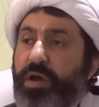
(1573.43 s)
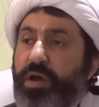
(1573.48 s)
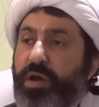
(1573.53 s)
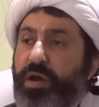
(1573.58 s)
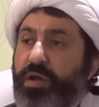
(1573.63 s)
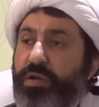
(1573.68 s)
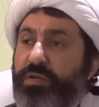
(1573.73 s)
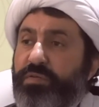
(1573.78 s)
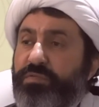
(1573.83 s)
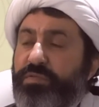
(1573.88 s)

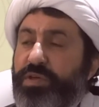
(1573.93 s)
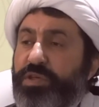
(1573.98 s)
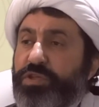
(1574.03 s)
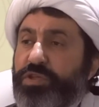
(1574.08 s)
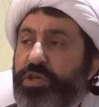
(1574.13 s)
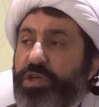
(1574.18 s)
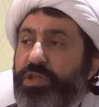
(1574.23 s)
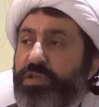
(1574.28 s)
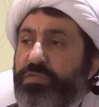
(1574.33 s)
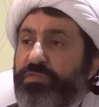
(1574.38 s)
on which
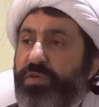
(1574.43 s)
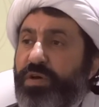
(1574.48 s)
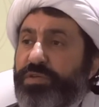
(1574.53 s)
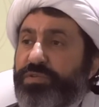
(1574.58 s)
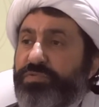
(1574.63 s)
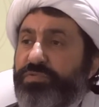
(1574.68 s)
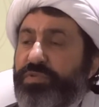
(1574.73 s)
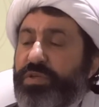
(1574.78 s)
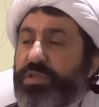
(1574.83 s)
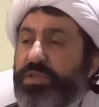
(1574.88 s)
it was
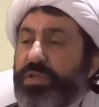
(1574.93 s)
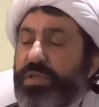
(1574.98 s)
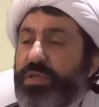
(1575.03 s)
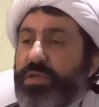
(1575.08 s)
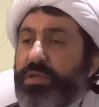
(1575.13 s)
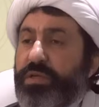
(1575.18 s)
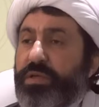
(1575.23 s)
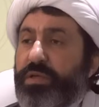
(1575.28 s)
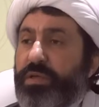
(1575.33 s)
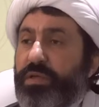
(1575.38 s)

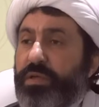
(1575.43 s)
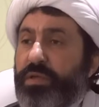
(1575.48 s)
written